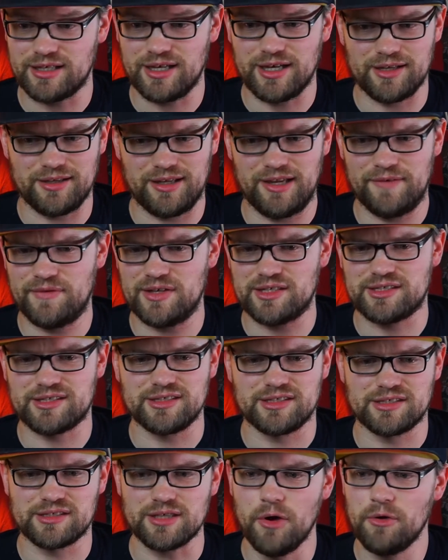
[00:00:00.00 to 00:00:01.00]
Uh, if it's
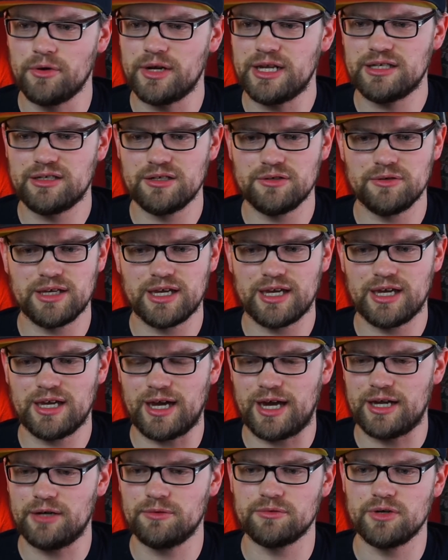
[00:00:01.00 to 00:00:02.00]
Sony doing
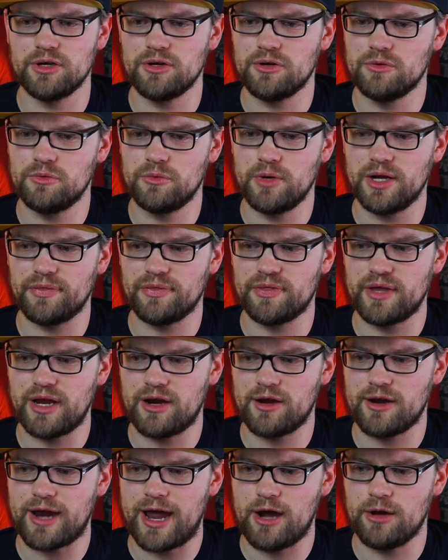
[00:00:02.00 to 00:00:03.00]
it, I don't know what
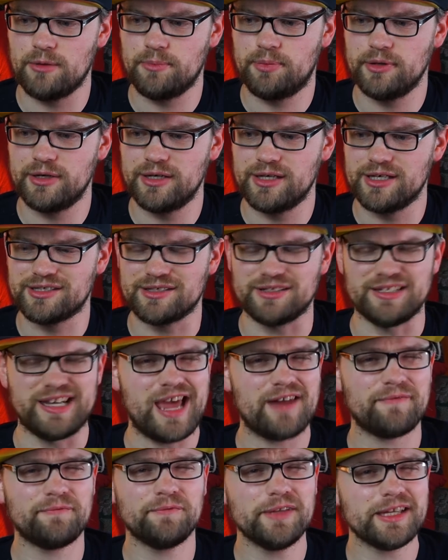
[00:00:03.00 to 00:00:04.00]
their output is.
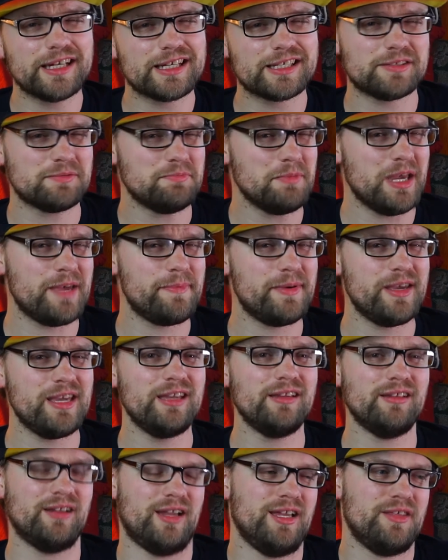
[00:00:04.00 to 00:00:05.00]
Netflix,
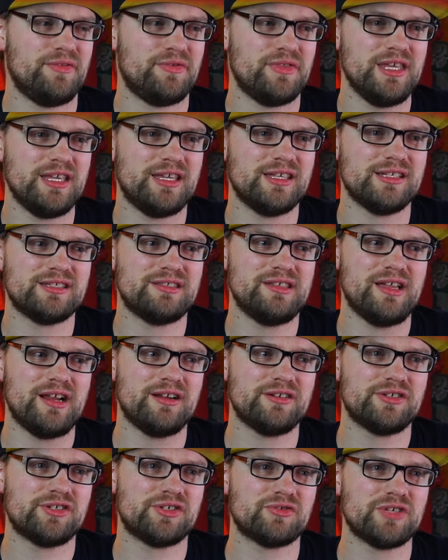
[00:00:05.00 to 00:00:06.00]
maybe, I think, is
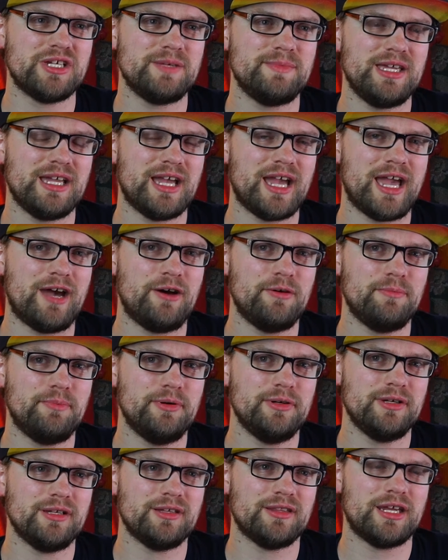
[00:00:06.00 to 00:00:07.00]
their streaming
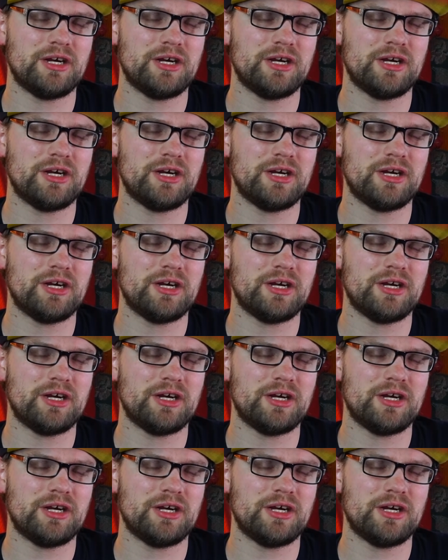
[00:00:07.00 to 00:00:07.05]
output.